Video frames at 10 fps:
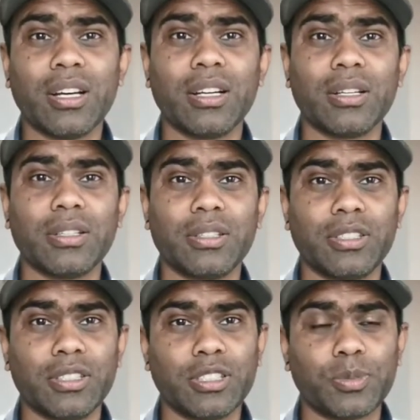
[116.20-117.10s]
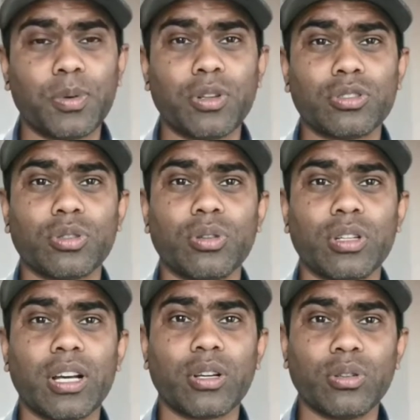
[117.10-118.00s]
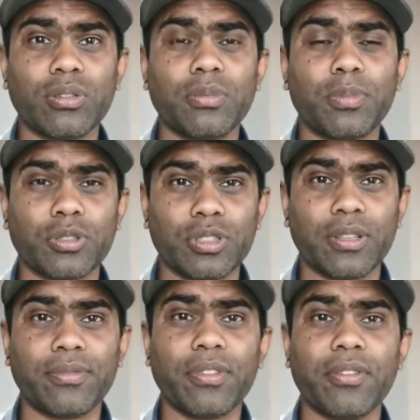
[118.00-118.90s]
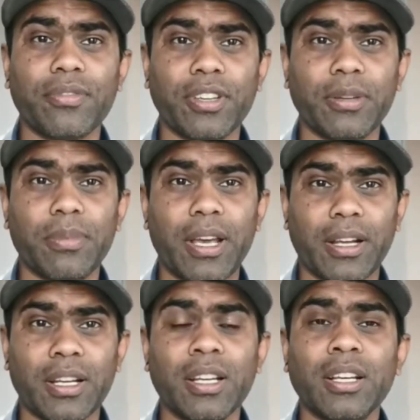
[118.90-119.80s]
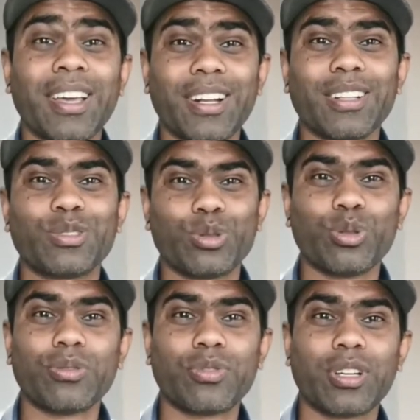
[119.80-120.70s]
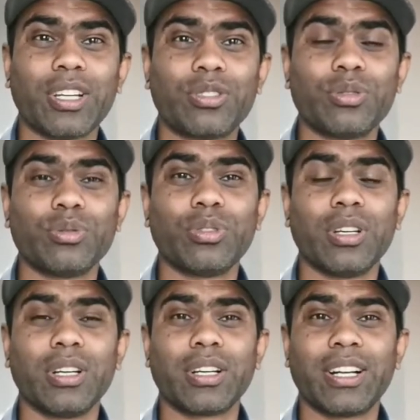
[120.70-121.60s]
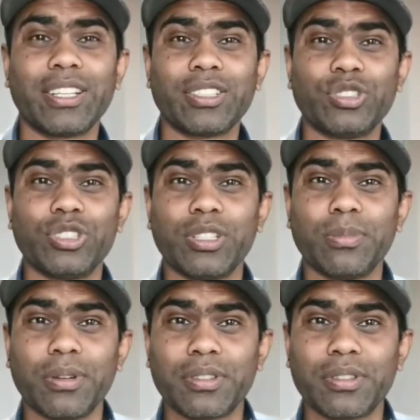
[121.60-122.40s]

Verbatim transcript: uh, a response or a good positive feedback and also don't forget to uh, click the share